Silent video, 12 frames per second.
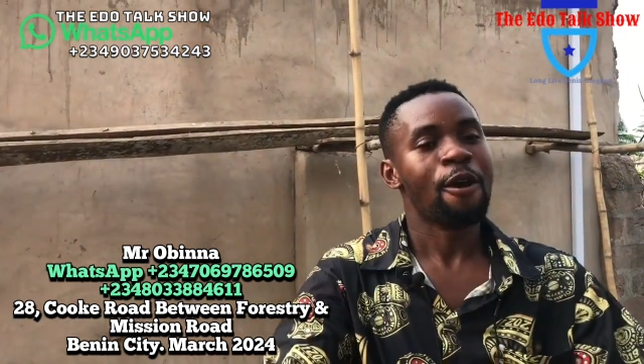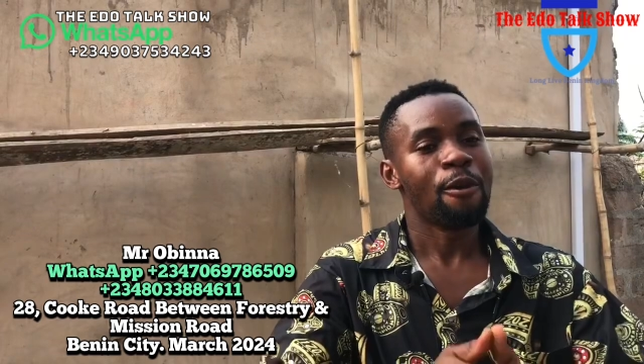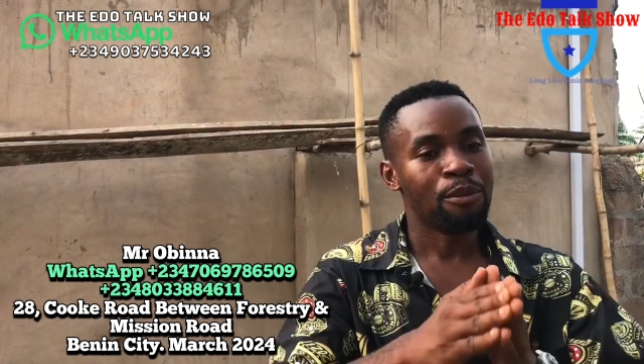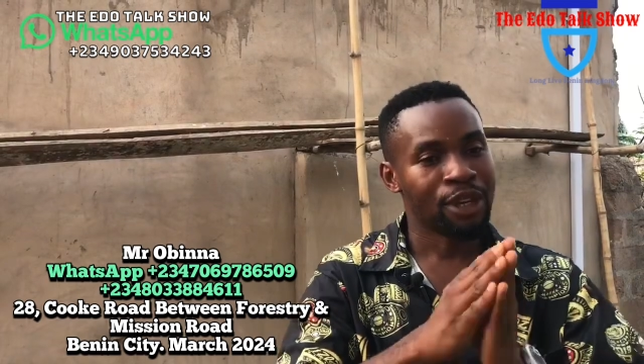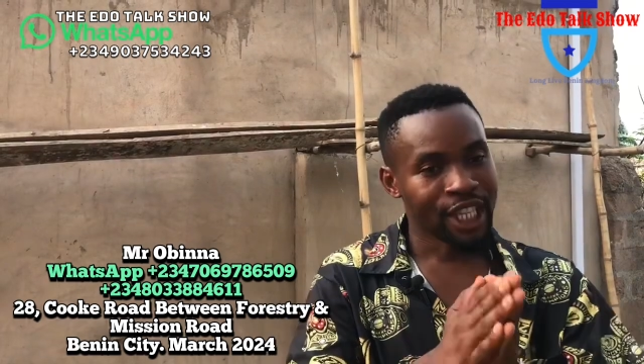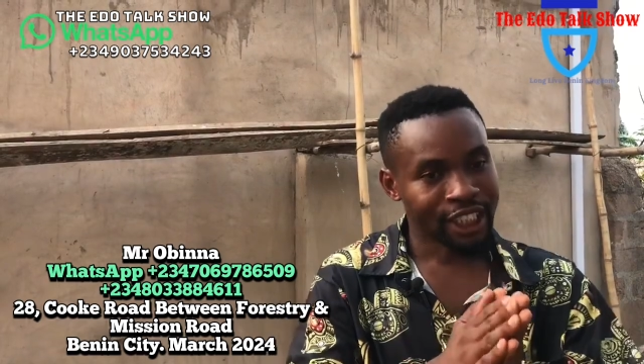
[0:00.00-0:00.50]

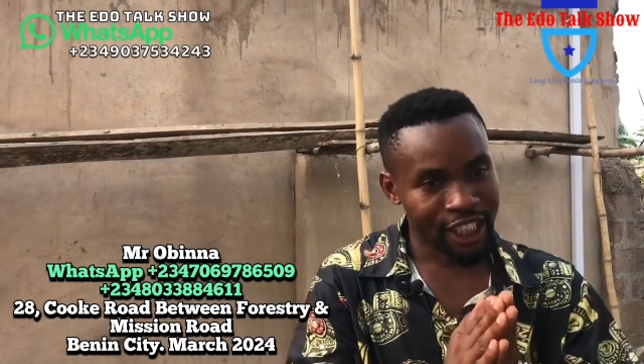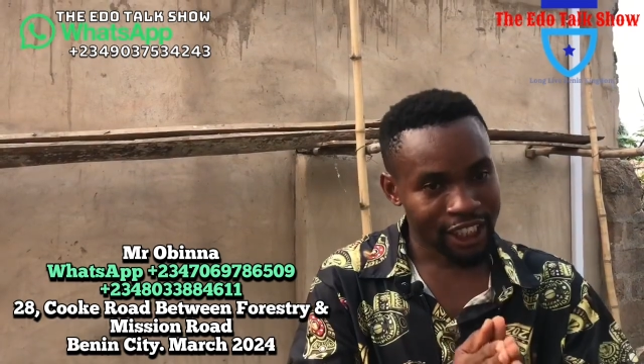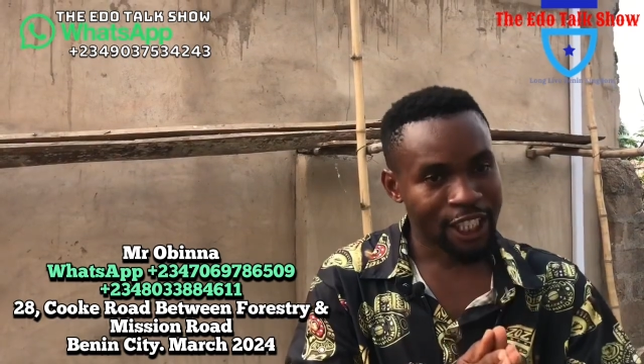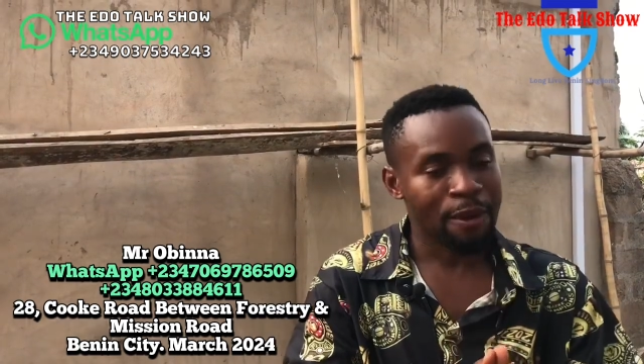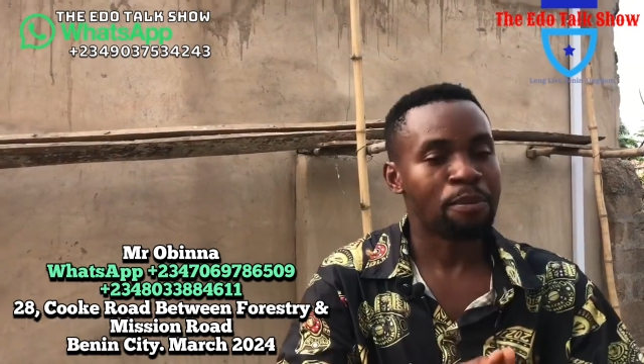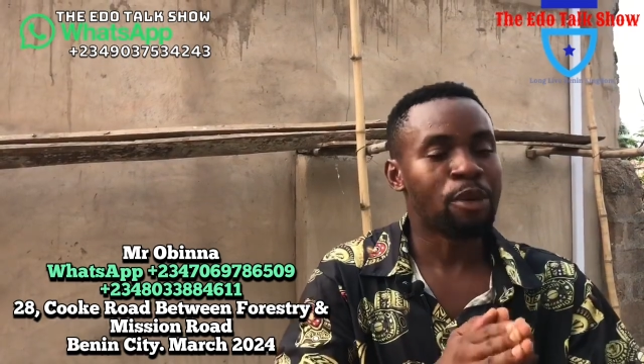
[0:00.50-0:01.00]
Benin
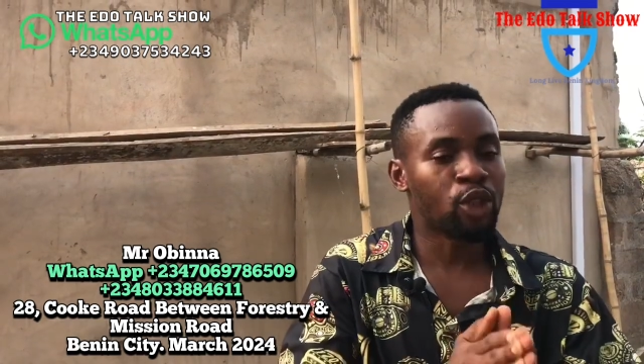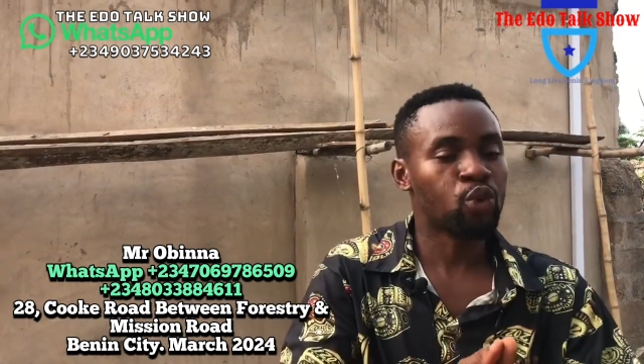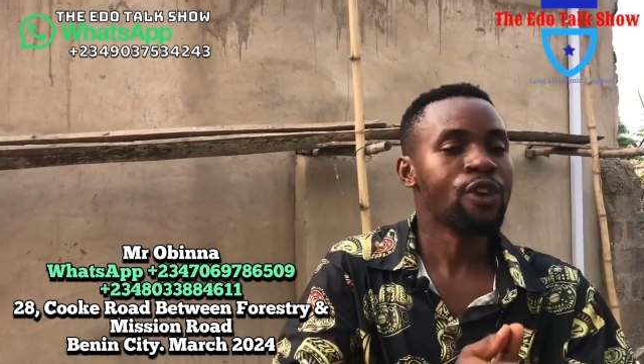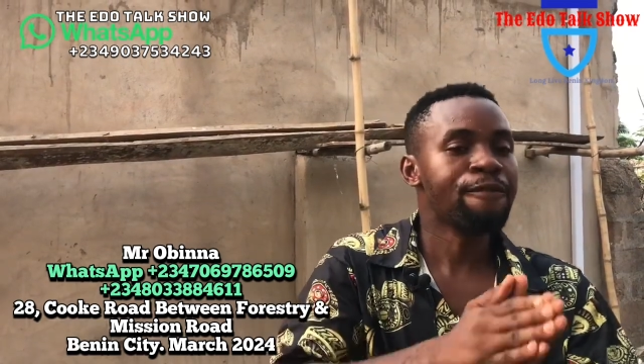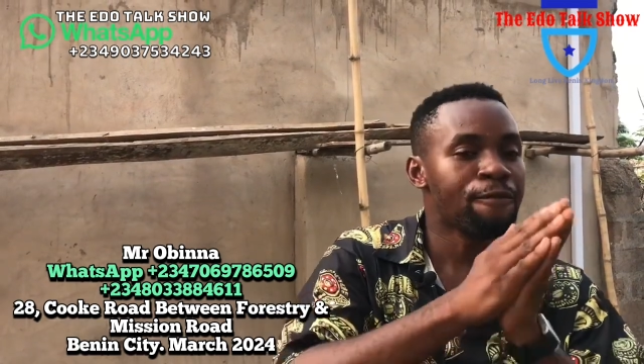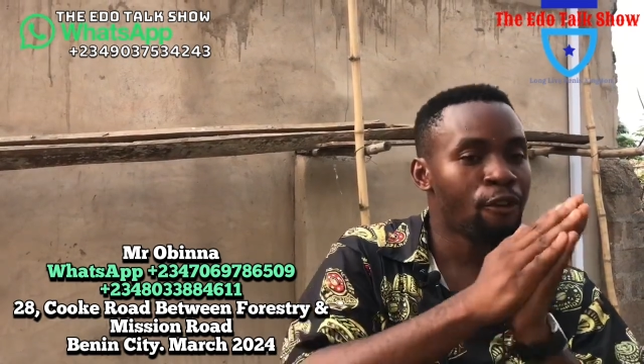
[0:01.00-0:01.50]
City,
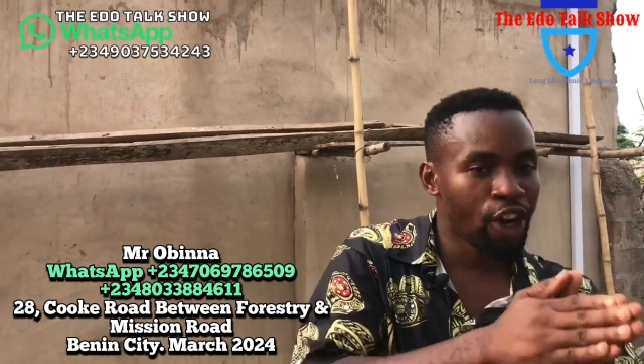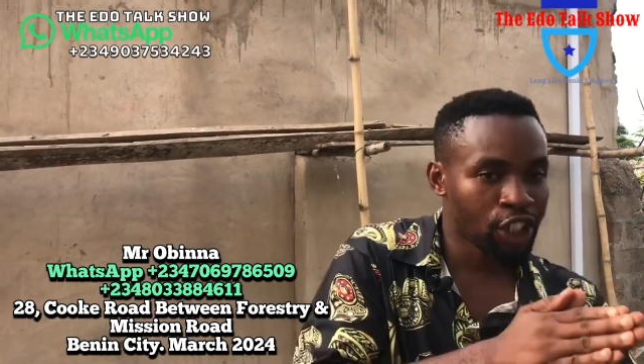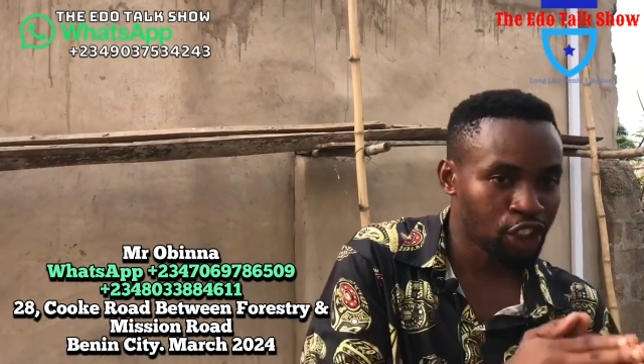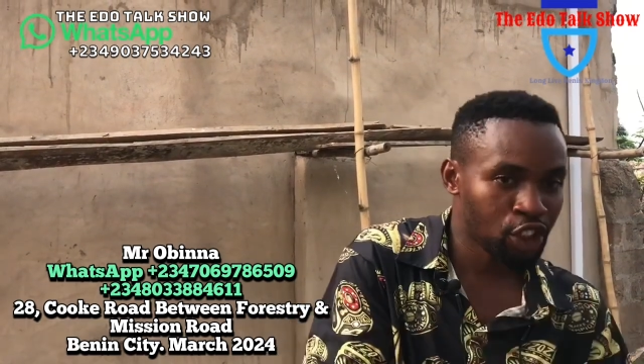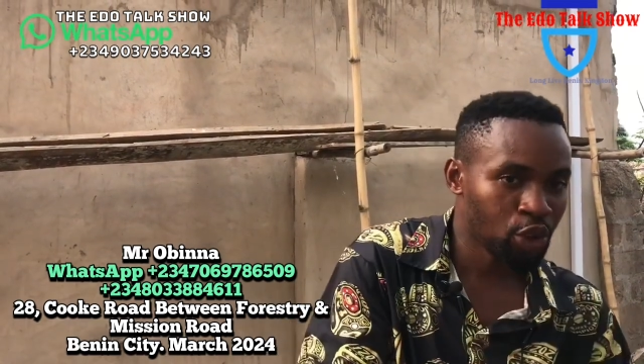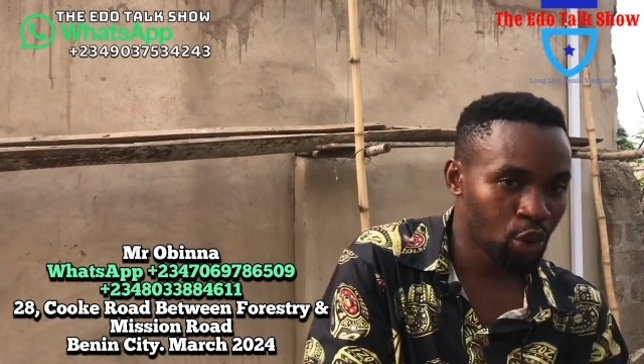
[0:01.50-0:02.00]
between
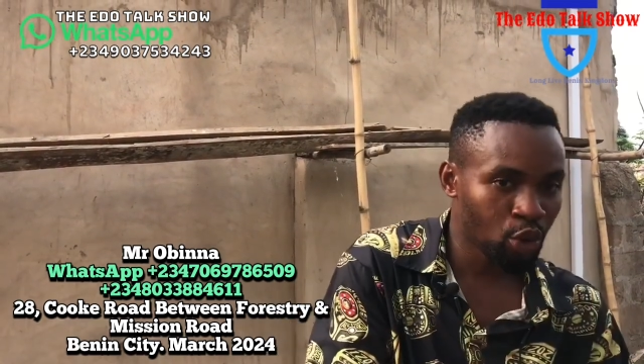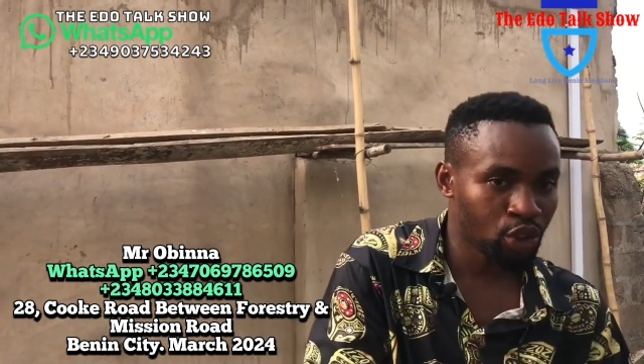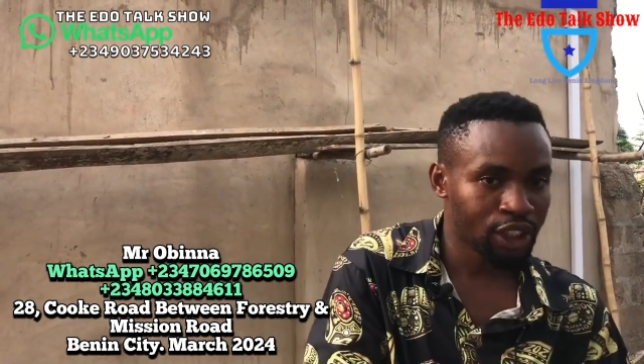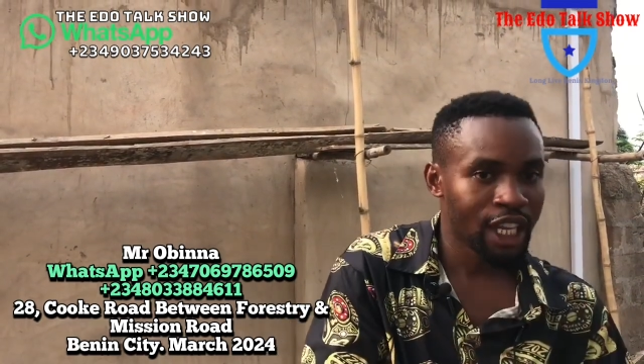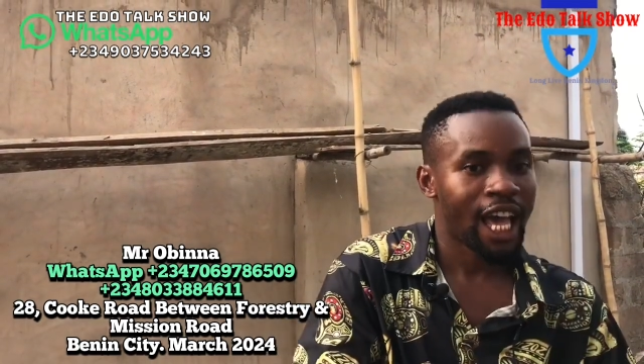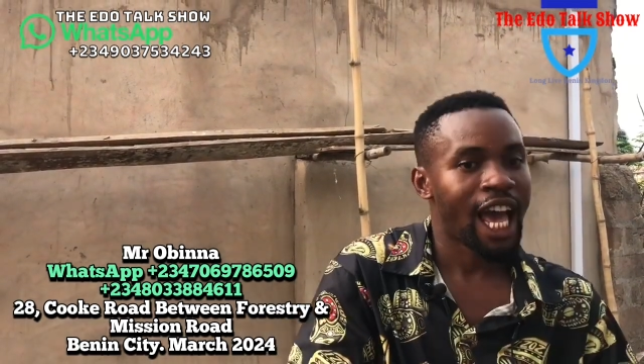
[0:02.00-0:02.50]
Forestry
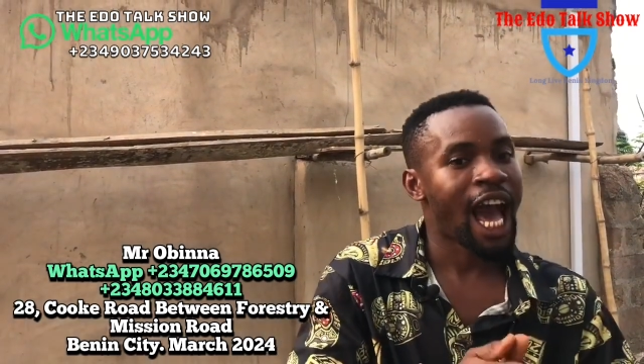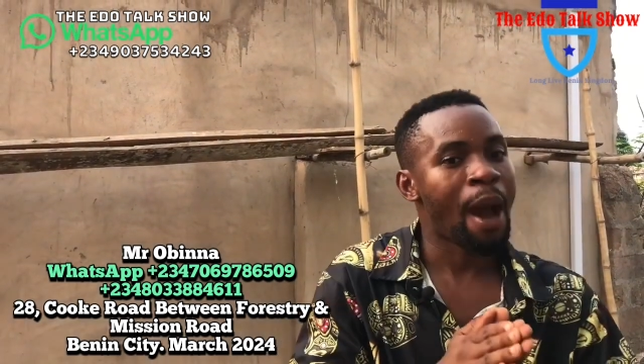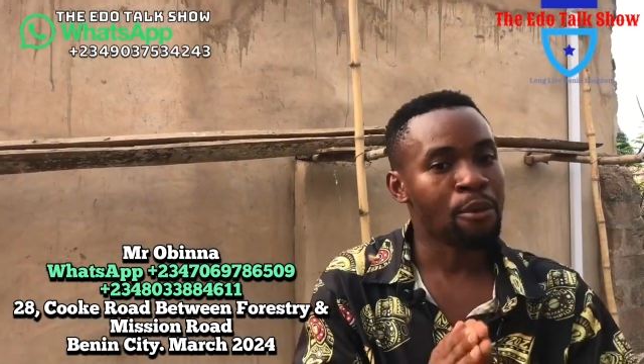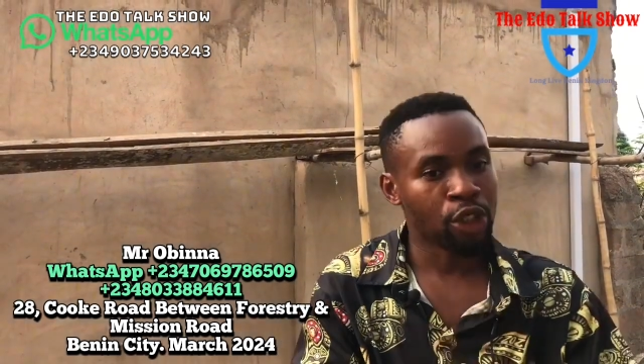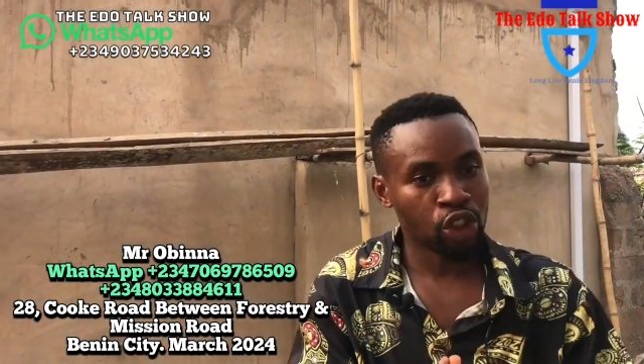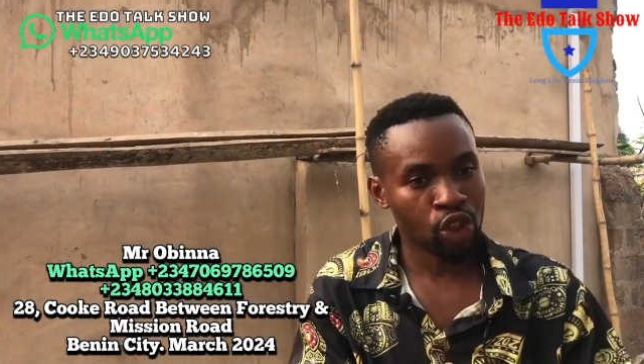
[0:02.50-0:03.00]
Roads and
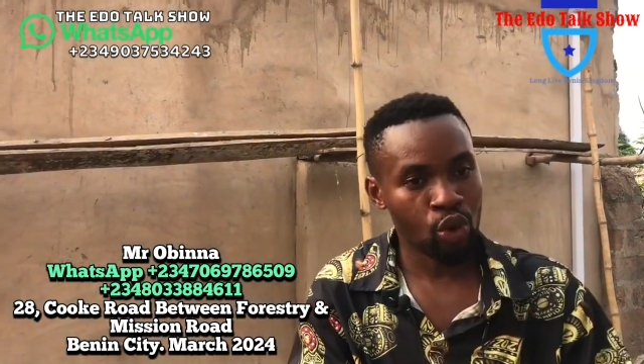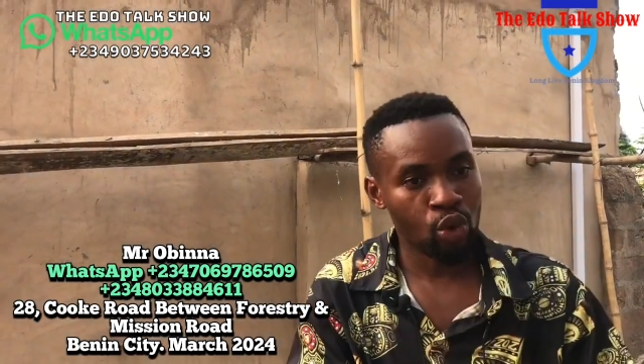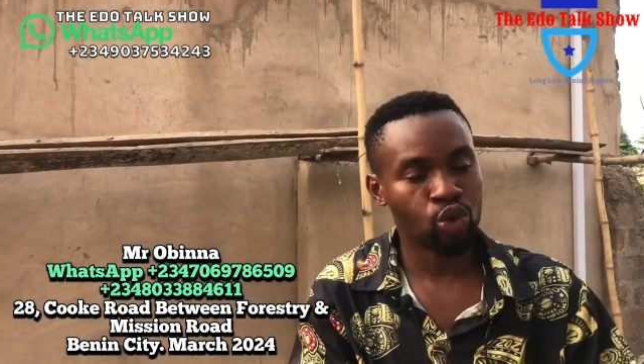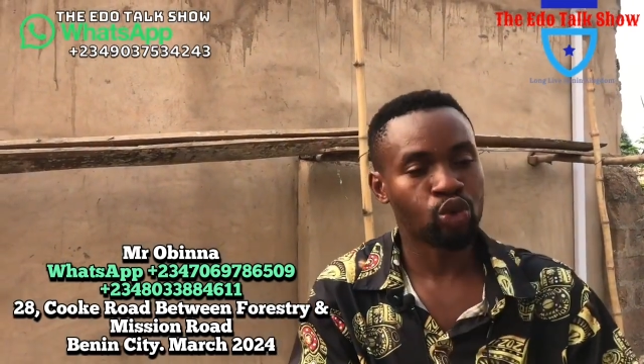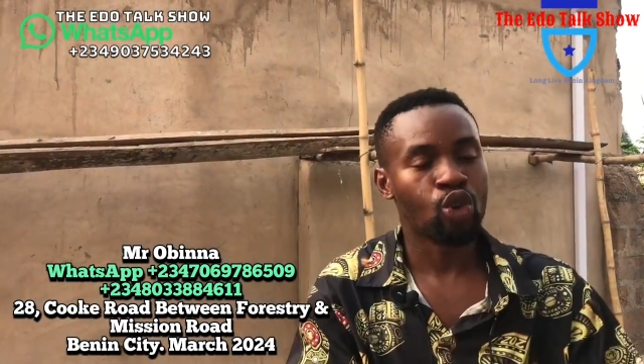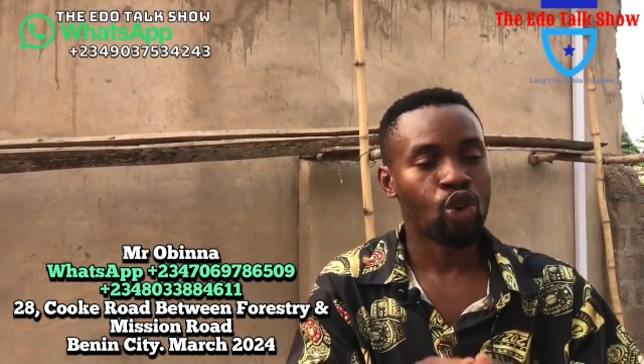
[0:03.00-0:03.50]
Mission Road.